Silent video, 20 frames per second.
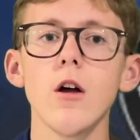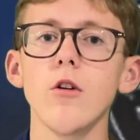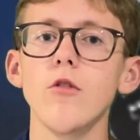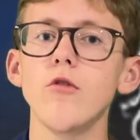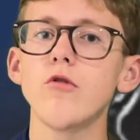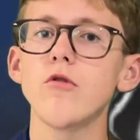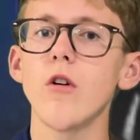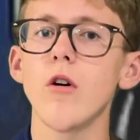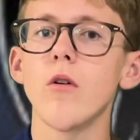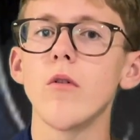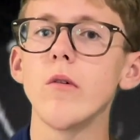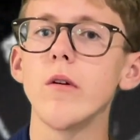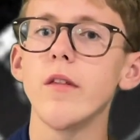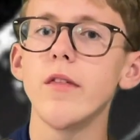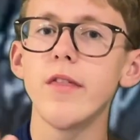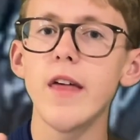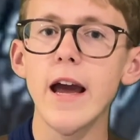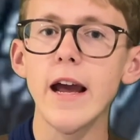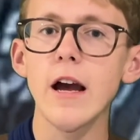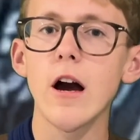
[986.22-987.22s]
So
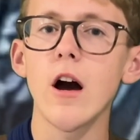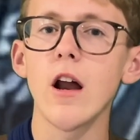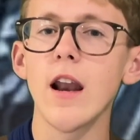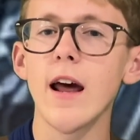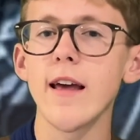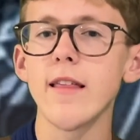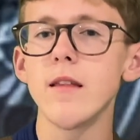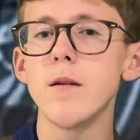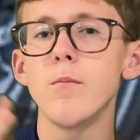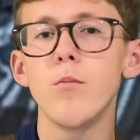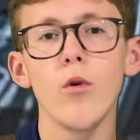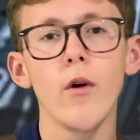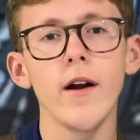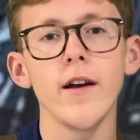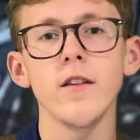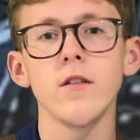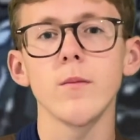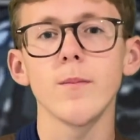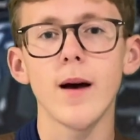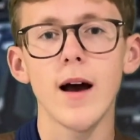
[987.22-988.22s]
they are like the brains
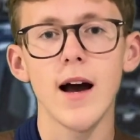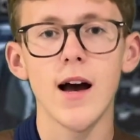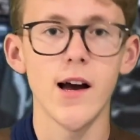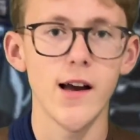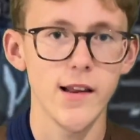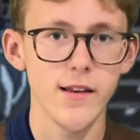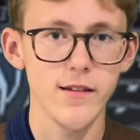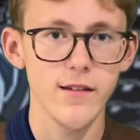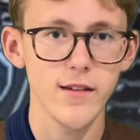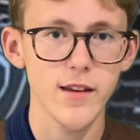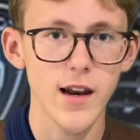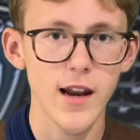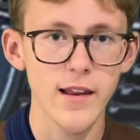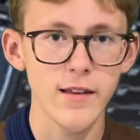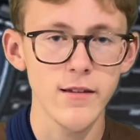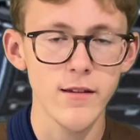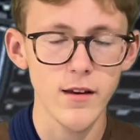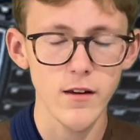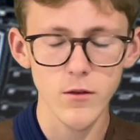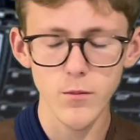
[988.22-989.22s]
behind
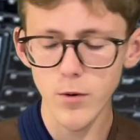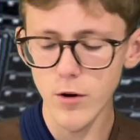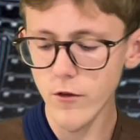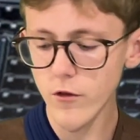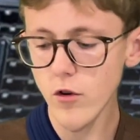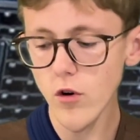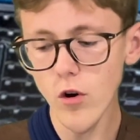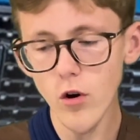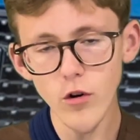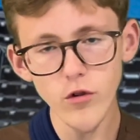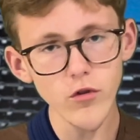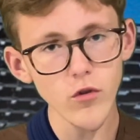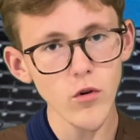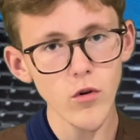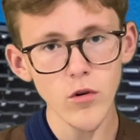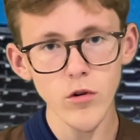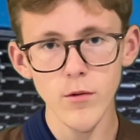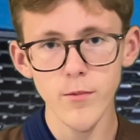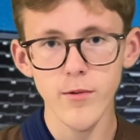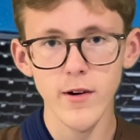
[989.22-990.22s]
Stellantis. But of course, all the
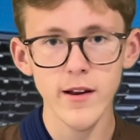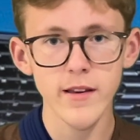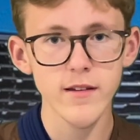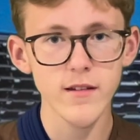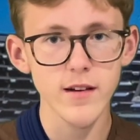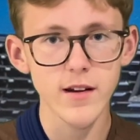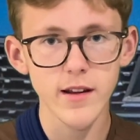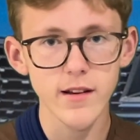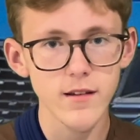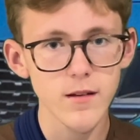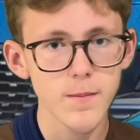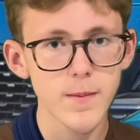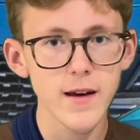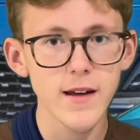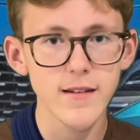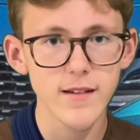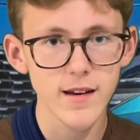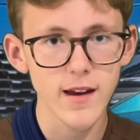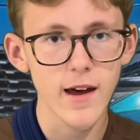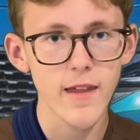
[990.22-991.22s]
brands need to be
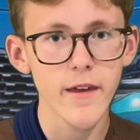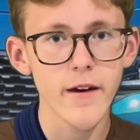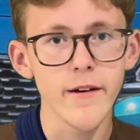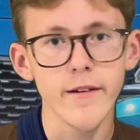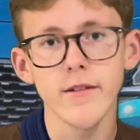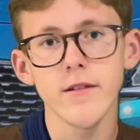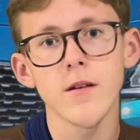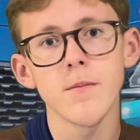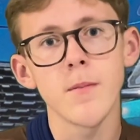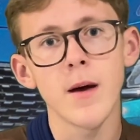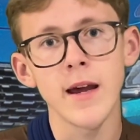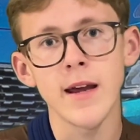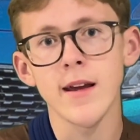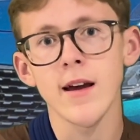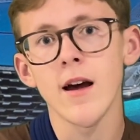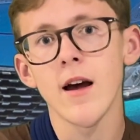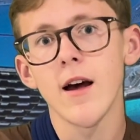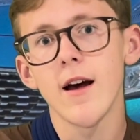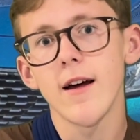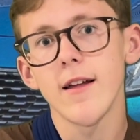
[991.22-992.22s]
together to make
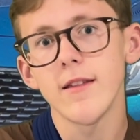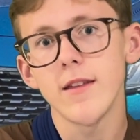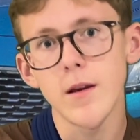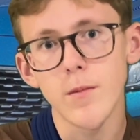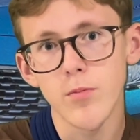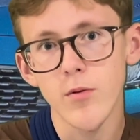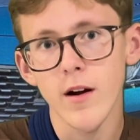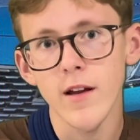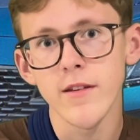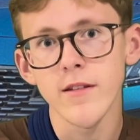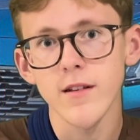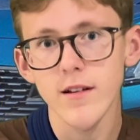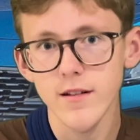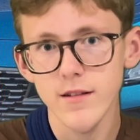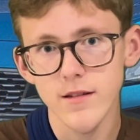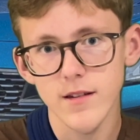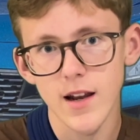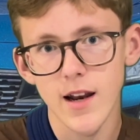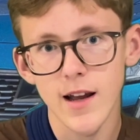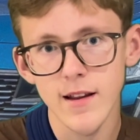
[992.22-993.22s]
the brand
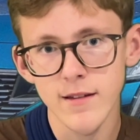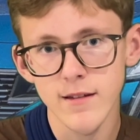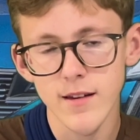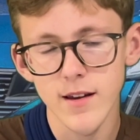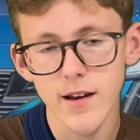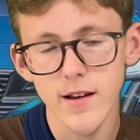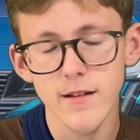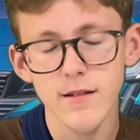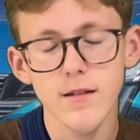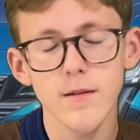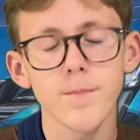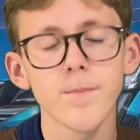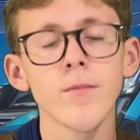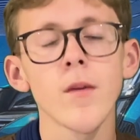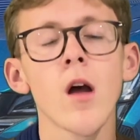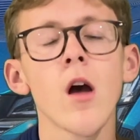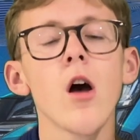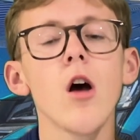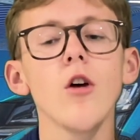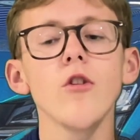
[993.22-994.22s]
Stellantis.
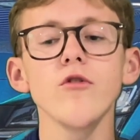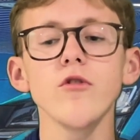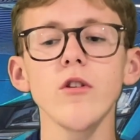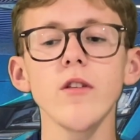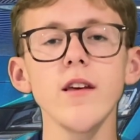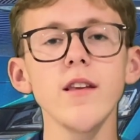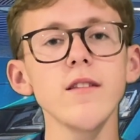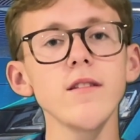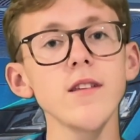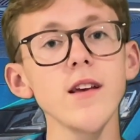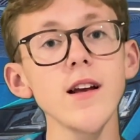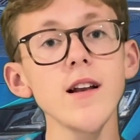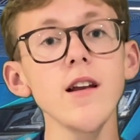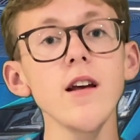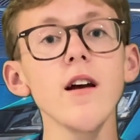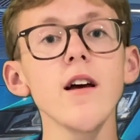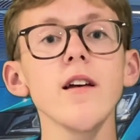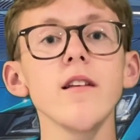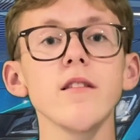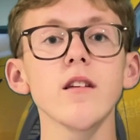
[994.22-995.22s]
So the Insignia
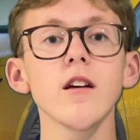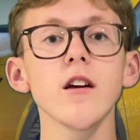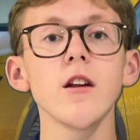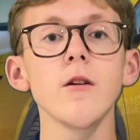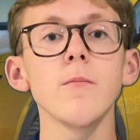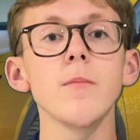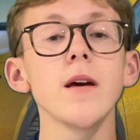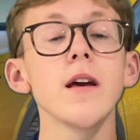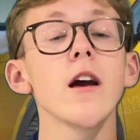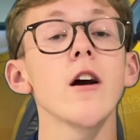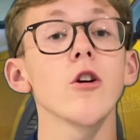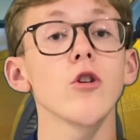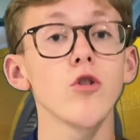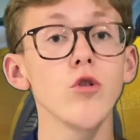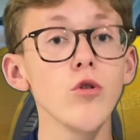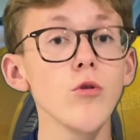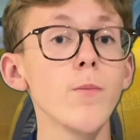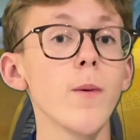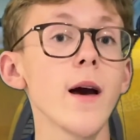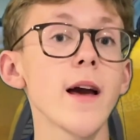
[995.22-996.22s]
is to be a
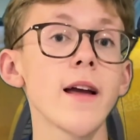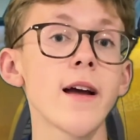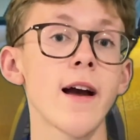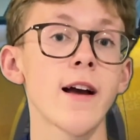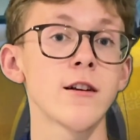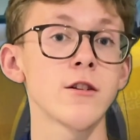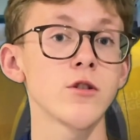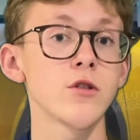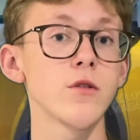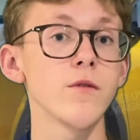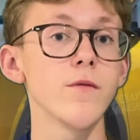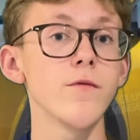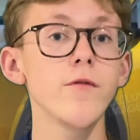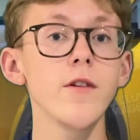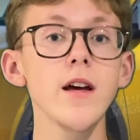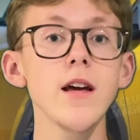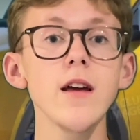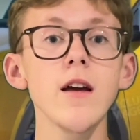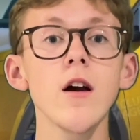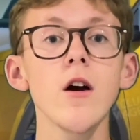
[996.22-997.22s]
coupe SUV,
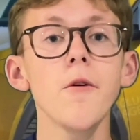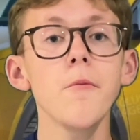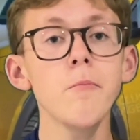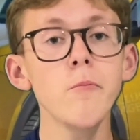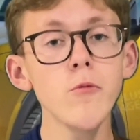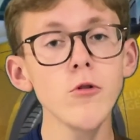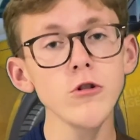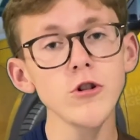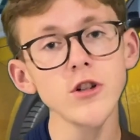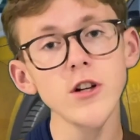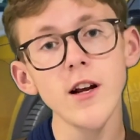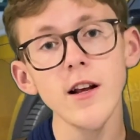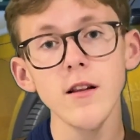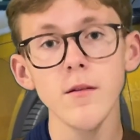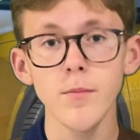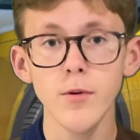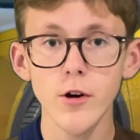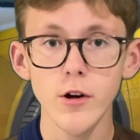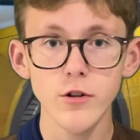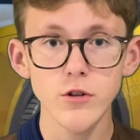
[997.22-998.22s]
much like the
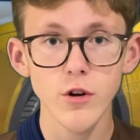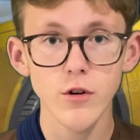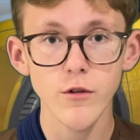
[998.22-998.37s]
Peugeot